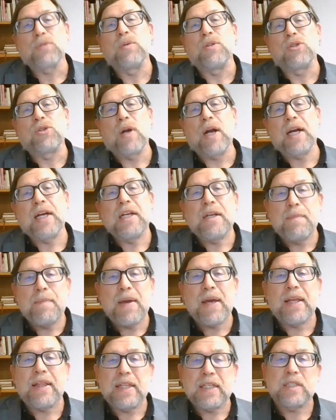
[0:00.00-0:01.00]
We're trying to
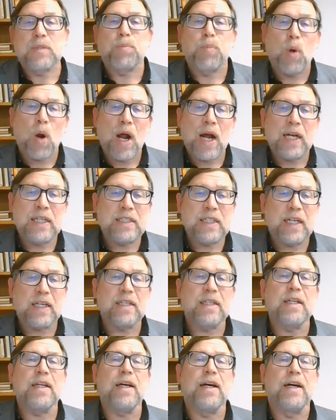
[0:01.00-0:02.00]
make this
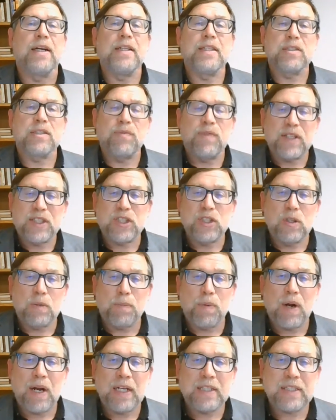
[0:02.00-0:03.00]
project, this fictional
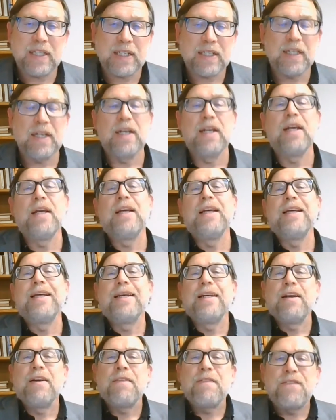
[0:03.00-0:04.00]
project,
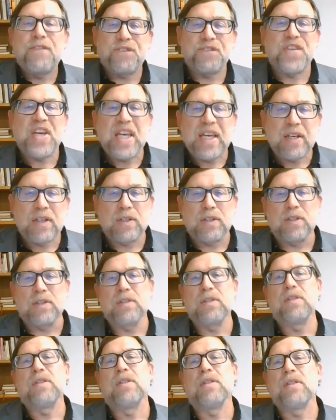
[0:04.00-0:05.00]

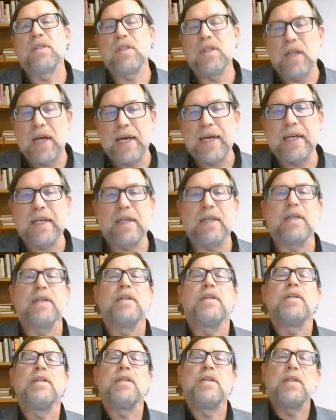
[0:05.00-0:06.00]
feel like
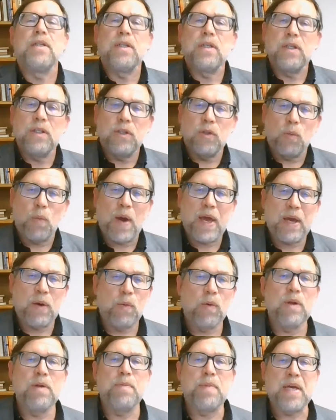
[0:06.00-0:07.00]
the way it
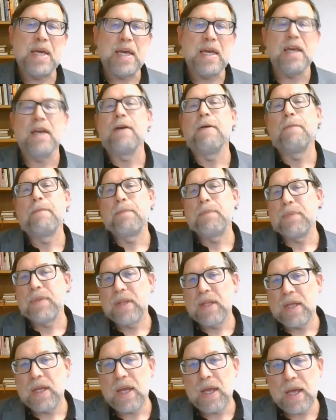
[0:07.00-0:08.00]
would be
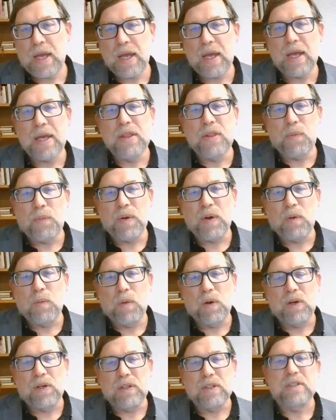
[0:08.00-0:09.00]
in the real
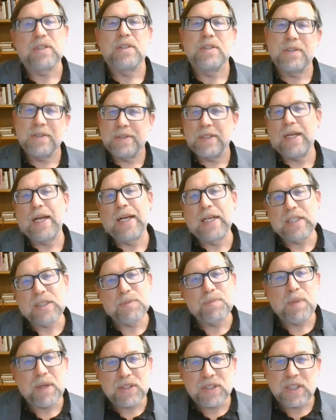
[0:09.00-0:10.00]
world as
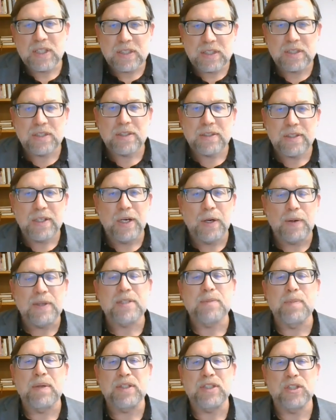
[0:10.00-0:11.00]
much as
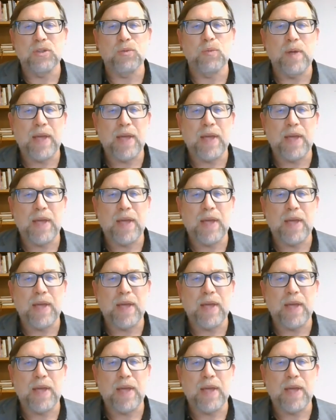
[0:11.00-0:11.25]
we